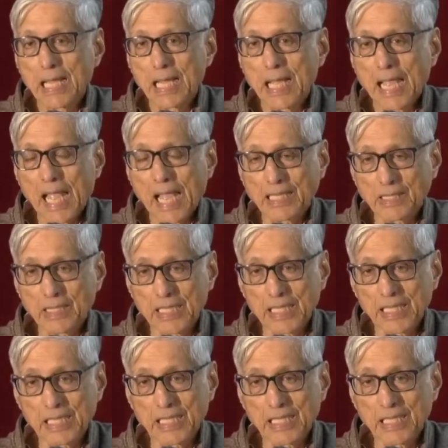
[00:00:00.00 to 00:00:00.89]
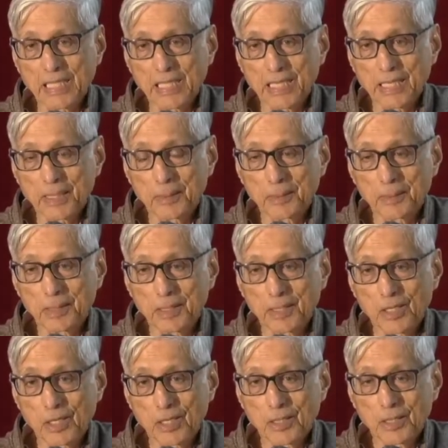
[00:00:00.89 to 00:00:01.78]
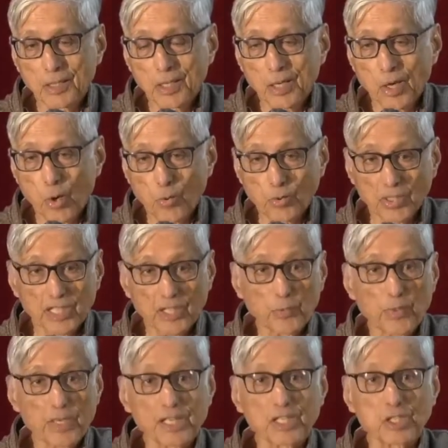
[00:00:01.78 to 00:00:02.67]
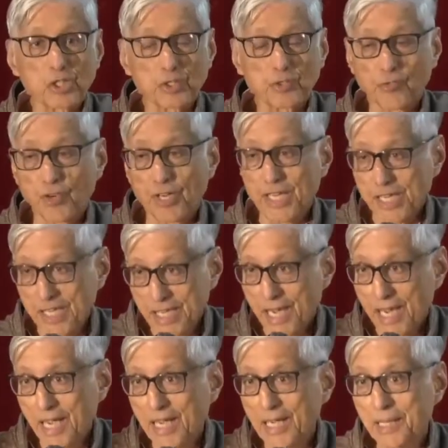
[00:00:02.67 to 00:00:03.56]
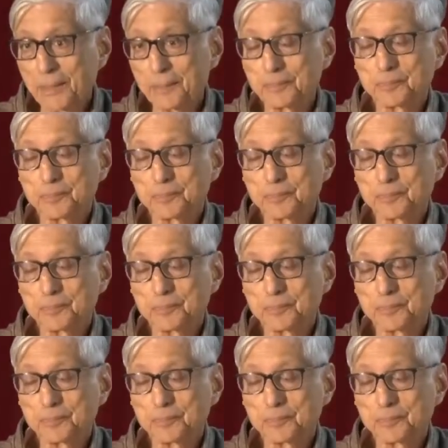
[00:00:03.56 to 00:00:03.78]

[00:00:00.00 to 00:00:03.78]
And he only works for India.